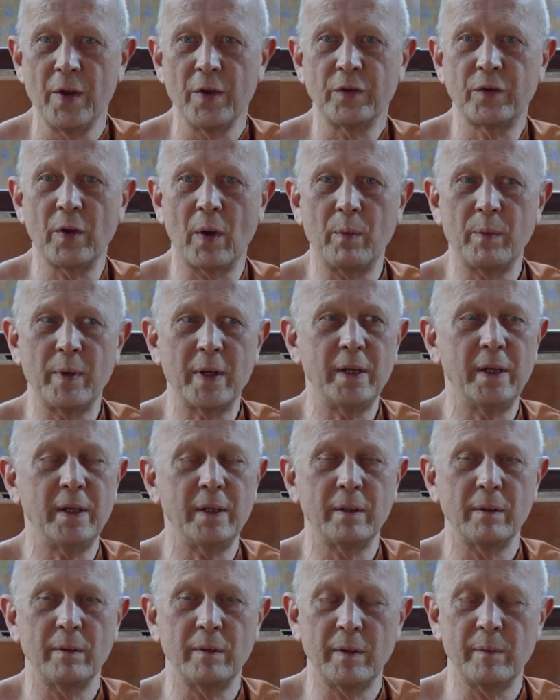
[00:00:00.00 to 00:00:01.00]
So when he
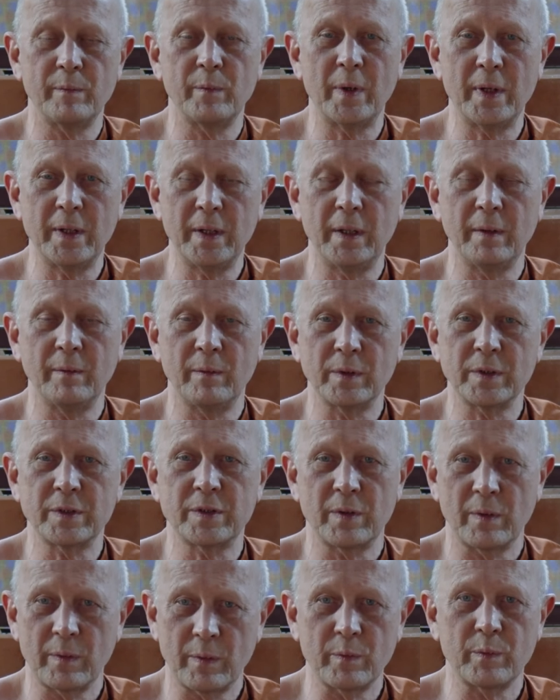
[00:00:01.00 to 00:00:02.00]
when he
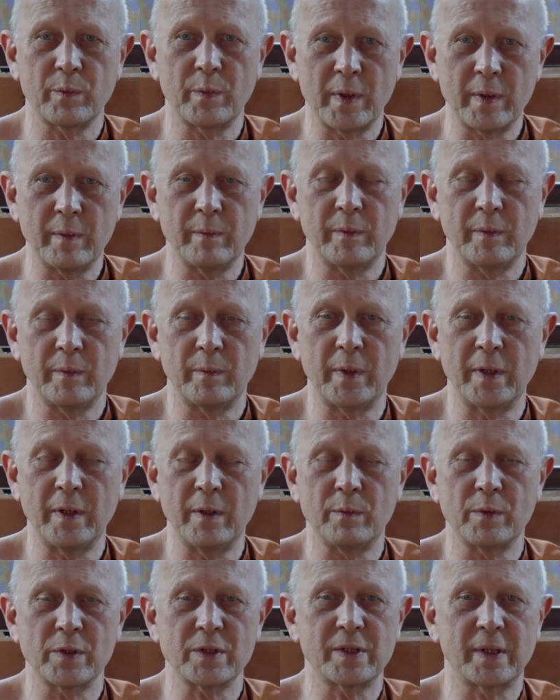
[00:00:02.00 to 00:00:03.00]
was when when
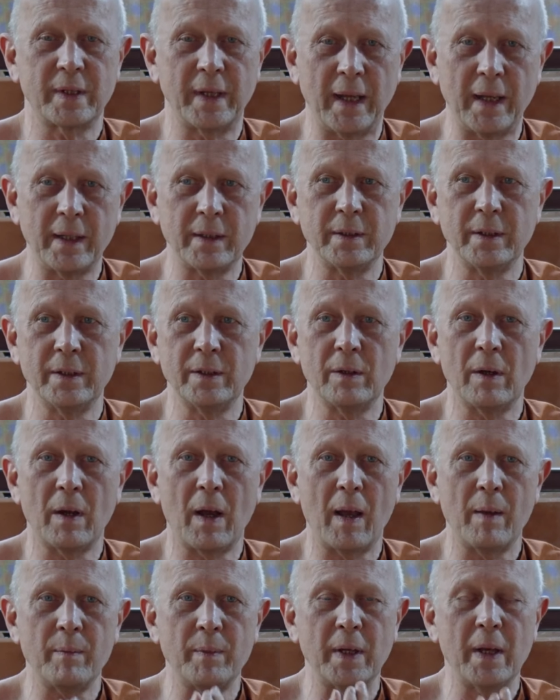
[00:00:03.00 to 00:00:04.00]
he was dead, you know,
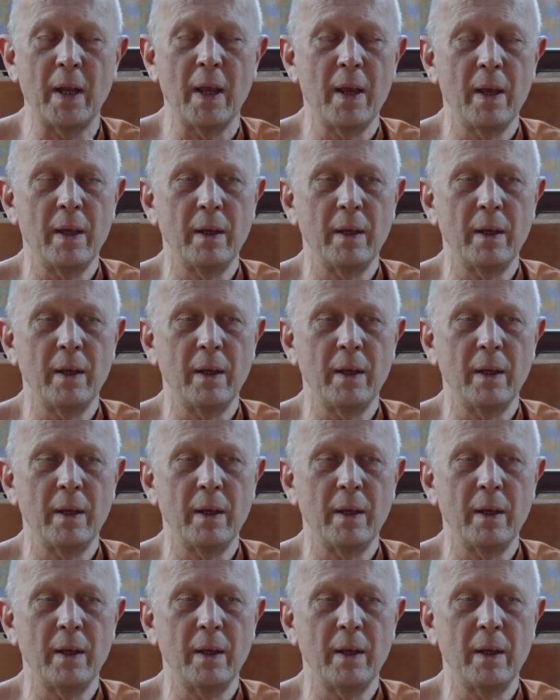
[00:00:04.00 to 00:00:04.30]
I mean,